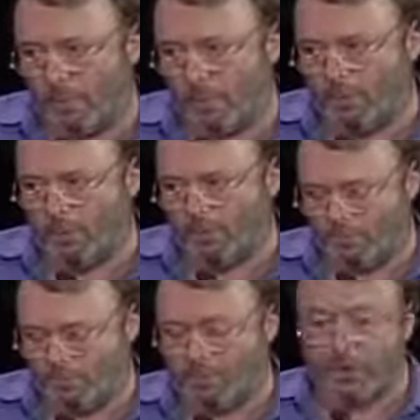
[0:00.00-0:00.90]
able
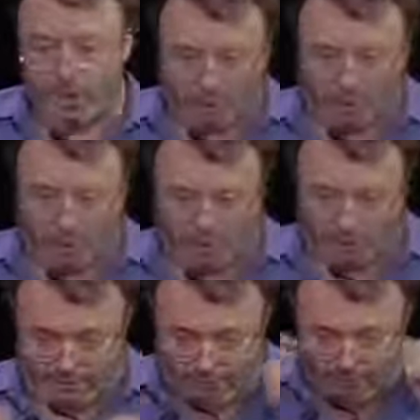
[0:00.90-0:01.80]
to disclose to
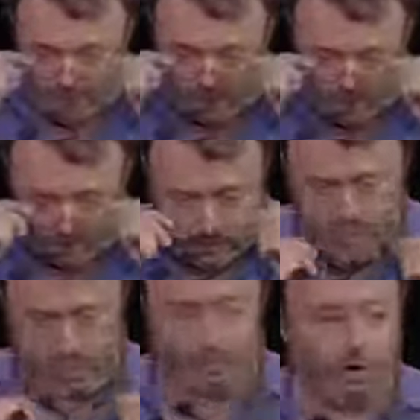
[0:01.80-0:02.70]
us
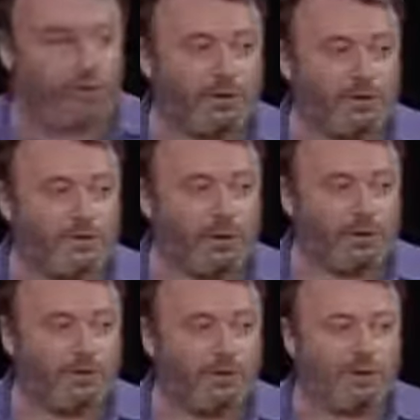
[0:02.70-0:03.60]
that the provenance of
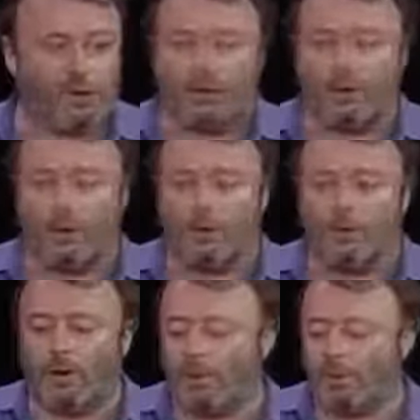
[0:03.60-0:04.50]
much of this illegal
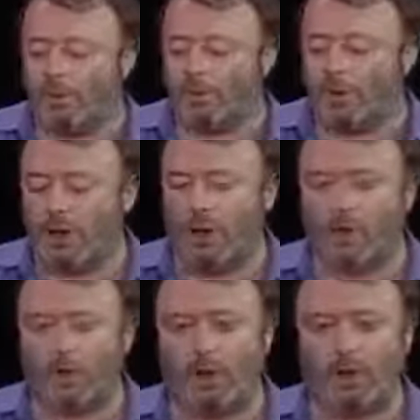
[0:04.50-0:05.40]
weaponry was the
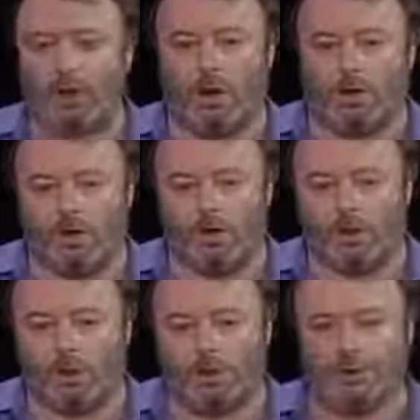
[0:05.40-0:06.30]
AQ Khan network in
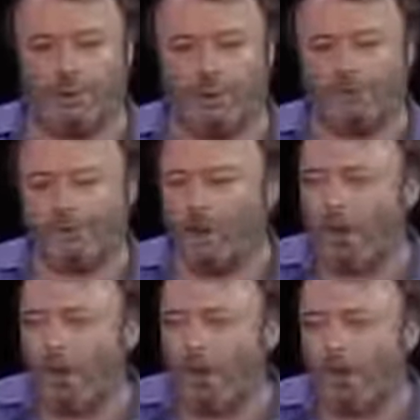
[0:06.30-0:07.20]
Pakistan,
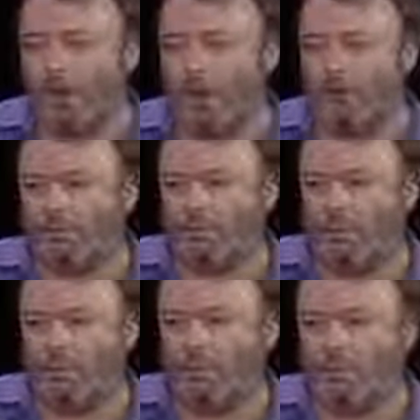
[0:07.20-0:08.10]
a kind of
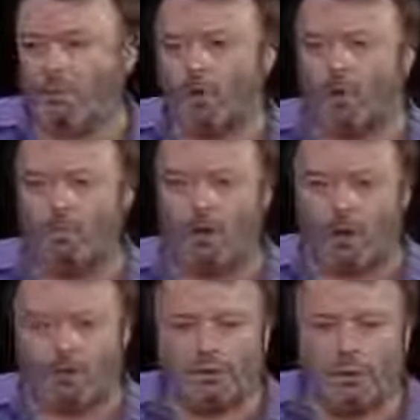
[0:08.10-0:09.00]

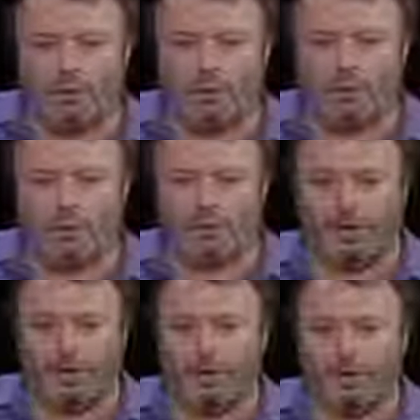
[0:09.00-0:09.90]
Walmart for
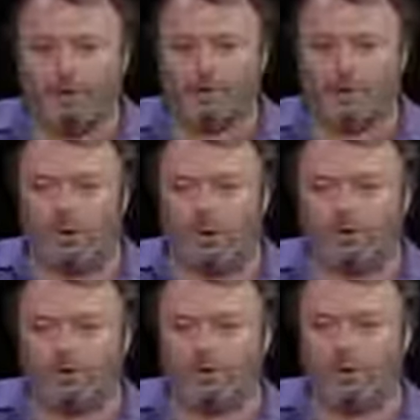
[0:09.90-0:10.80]
WMD, nukes are
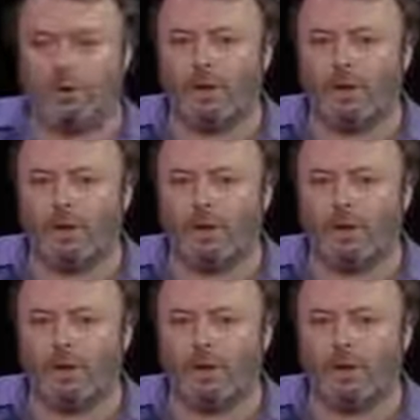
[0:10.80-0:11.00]
us,